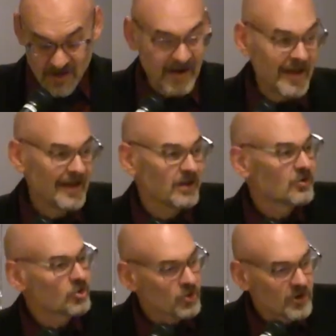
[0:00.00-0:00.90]
and I
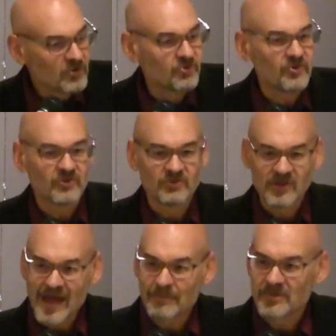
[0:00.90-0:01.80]
encourage you to
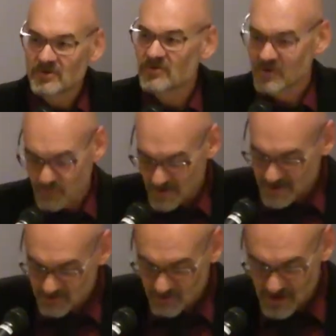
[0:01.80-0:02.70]
tap into their
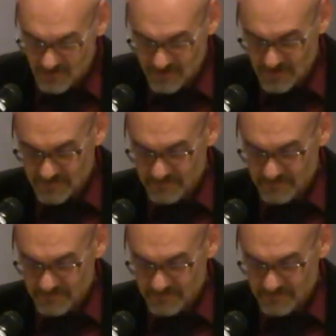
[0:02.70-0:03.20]
brain trust.